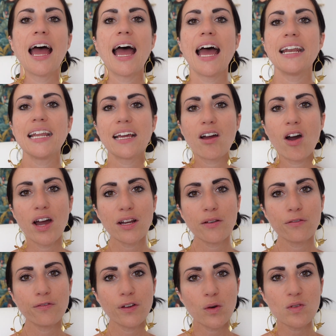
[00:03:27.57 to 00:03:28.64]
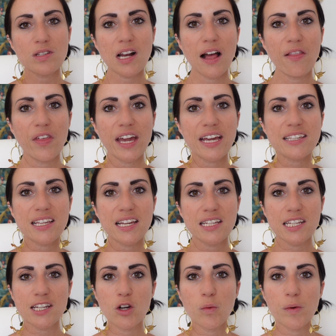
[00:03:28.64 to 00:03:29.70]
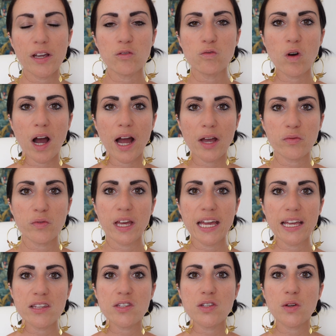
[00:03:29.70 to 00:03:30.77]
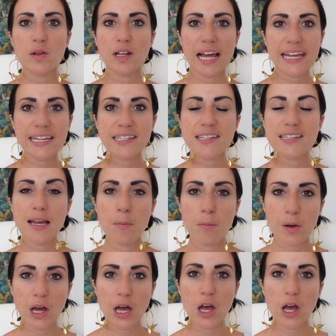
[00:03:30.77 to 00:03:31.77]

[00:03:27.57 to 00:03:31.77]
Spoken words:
And it kind of feels like this until we arrive into late December,